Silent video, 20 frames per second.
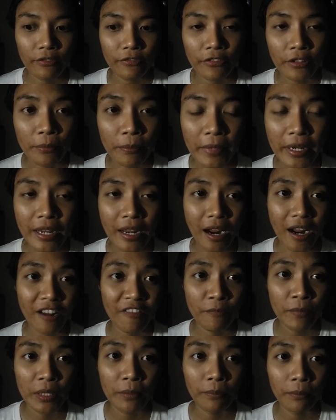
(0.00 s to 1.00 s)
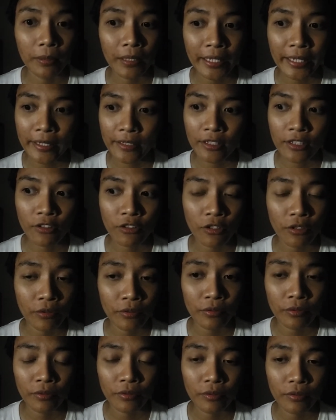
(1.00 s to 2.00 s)
for me, I've been blessed
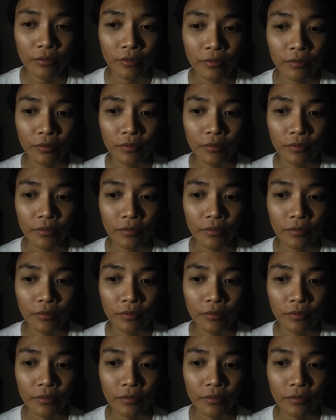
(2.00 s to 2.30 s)
to